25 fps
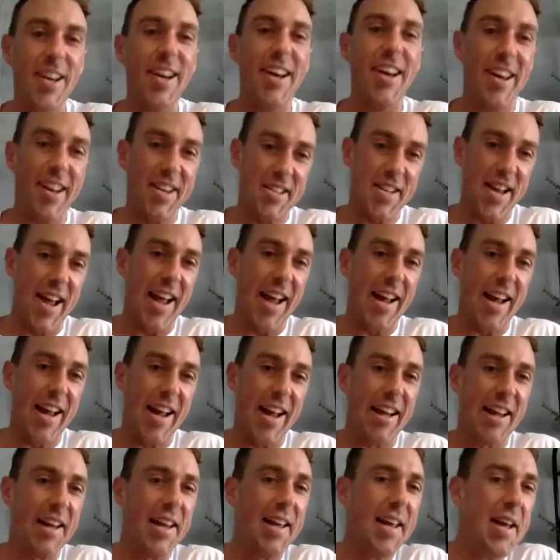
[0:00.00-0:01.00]

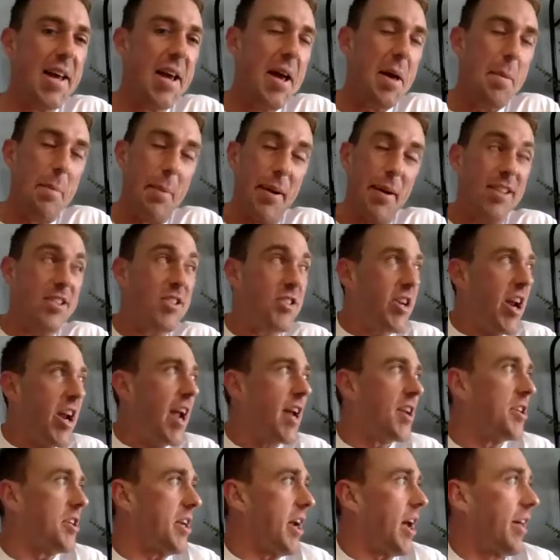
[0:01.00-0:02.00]
exactly. But it's
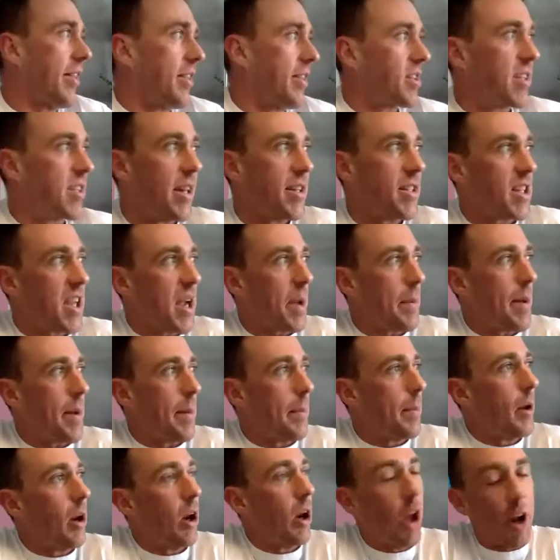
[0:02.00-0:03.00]
changed now. The sun's come up
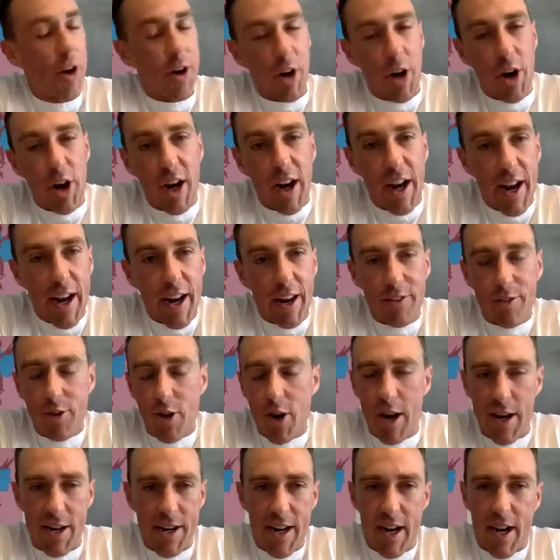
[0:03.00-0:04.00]
a lot earlier, and it's
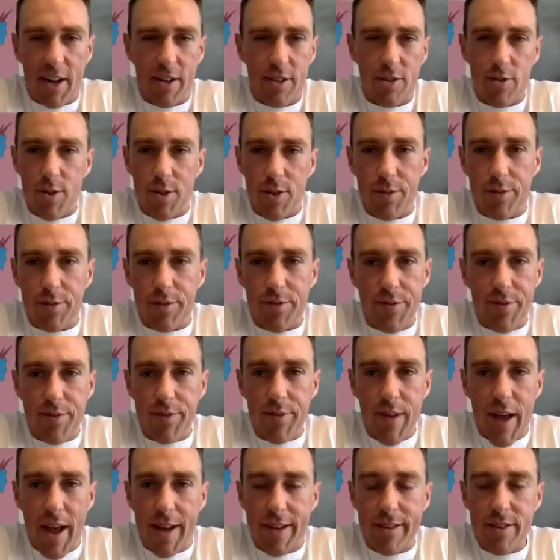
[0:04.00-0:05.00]
going down sort of
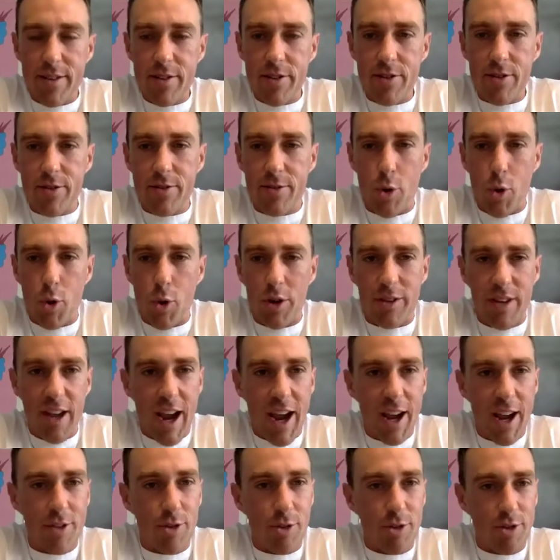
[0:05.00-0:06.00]
at
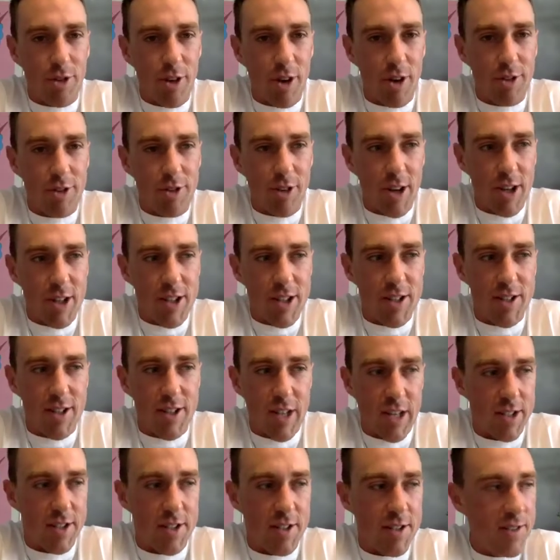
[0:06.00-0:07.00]
7:45 or so. So
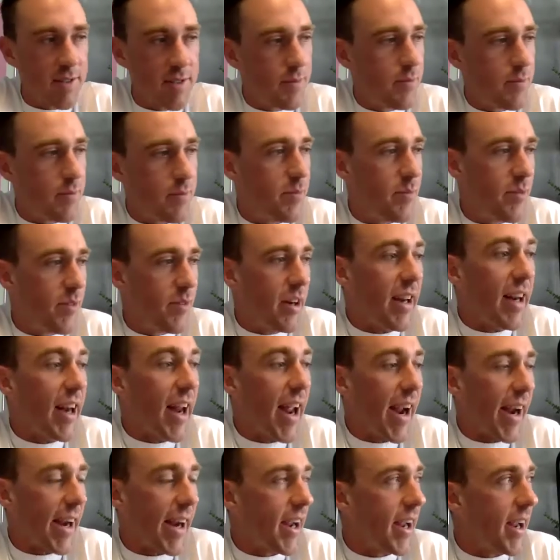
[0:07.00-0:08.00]
it's
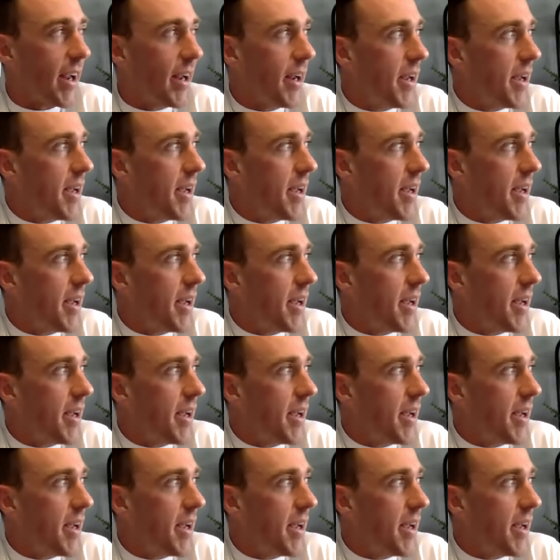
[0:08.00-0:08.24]
lekker.